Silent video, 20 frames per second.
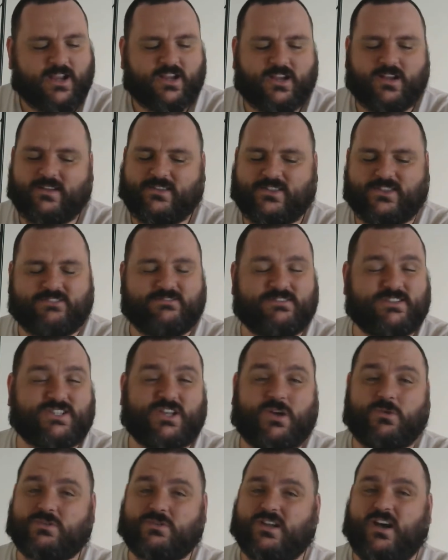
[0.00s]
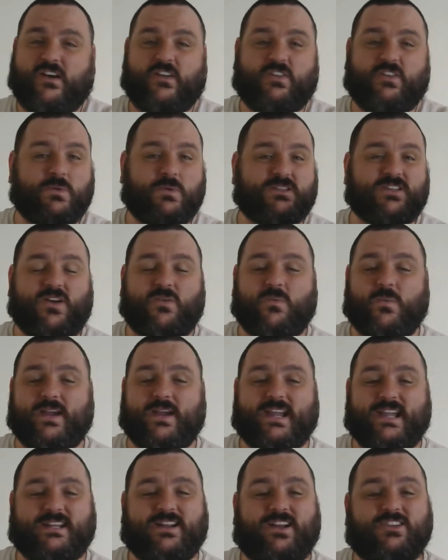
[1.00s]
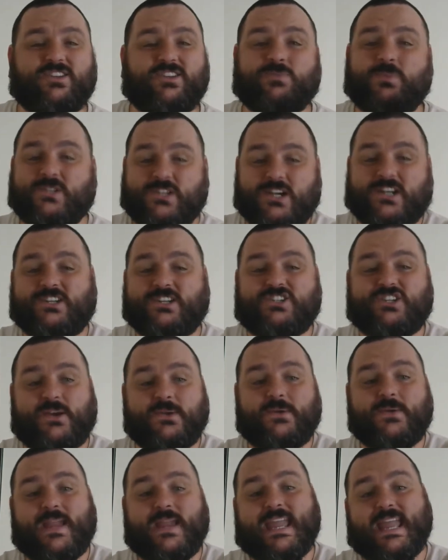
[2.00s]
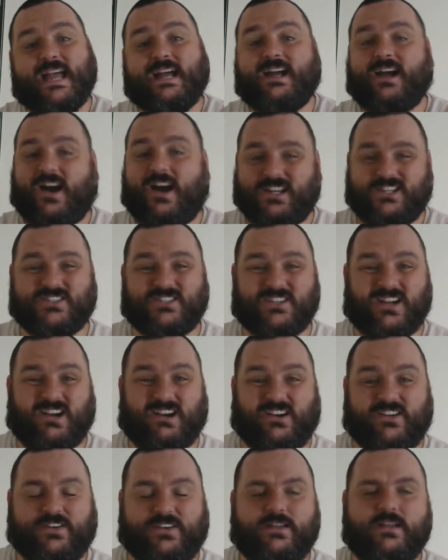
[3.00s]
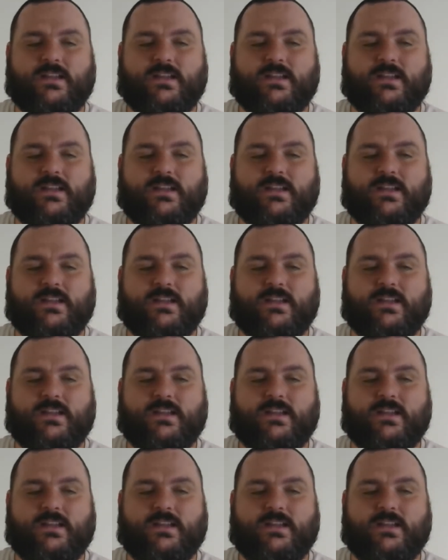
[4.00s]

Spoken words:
The results afterwards are wicked. I just wish I could show you here. I just can't.